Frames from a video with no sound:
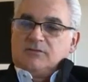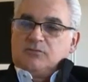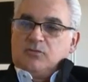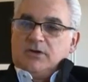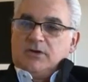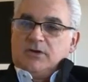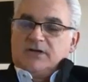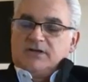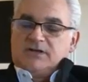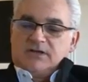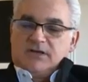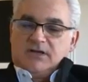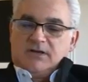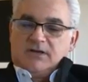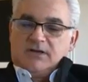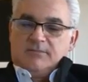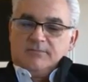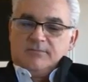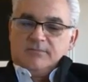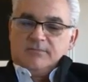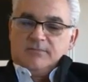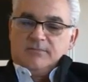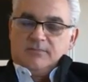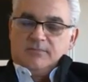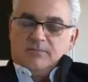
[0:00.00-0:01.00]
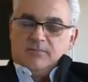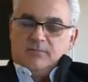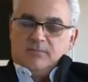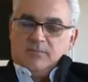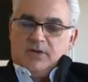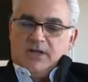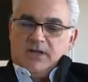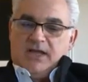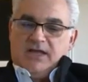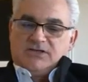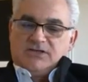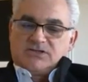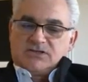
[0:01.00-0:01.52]
What
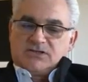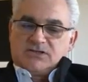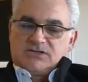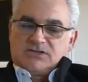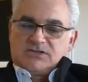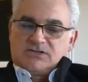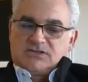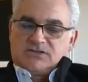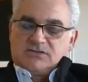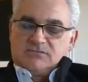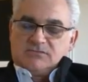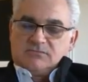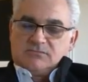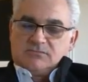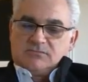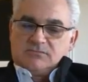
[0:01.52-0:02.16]
agents